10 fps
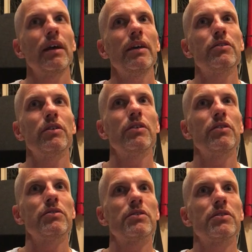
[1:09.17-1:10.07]

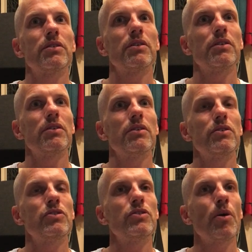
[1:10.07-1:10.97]
introduced
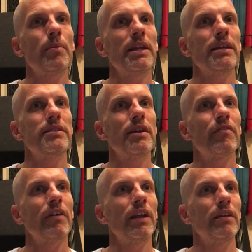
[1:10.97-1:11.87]
so many
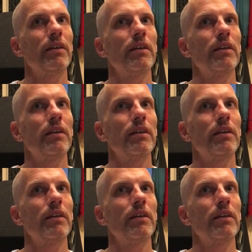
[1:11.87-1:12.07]
different